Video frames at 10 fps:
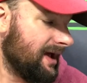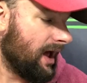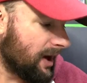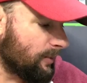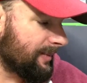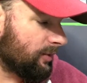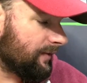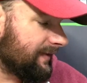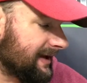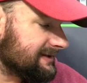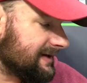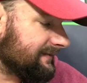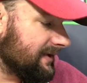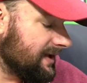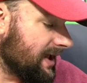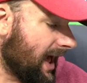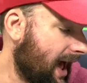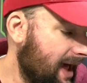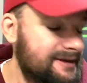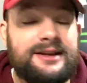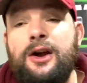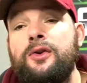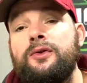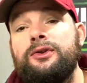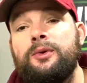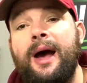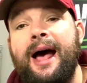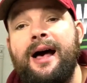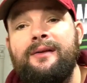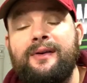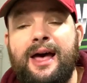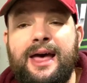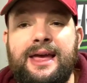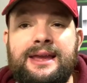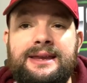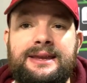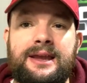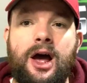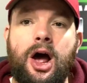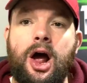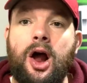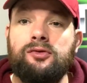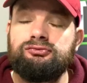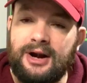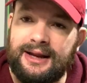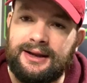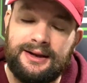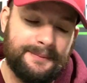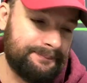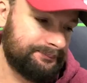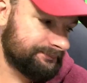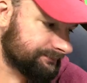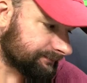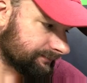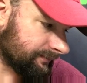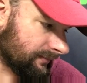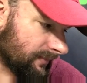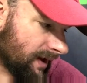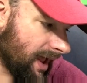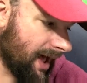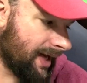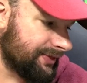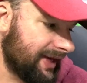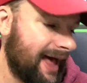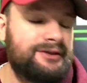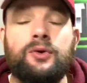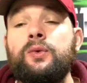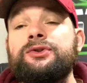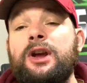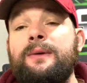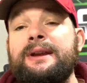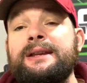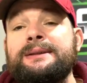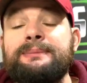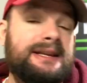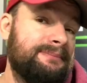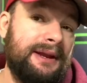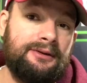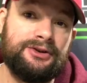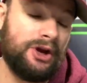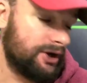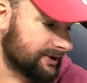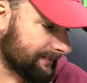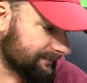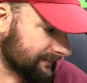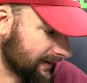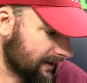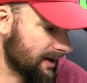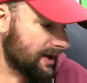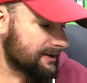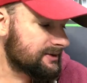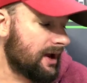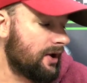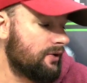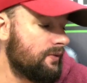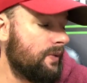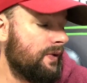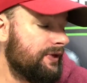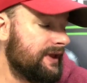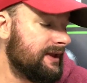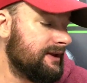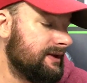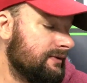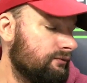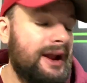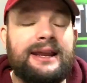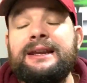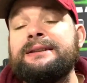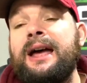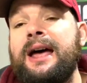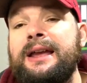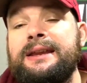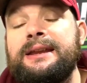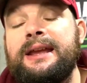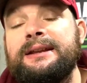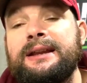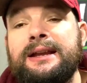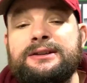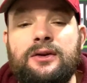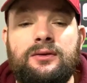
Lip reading: a little bit more effective. So you have a relic that also makes them better at charging. So the relic is it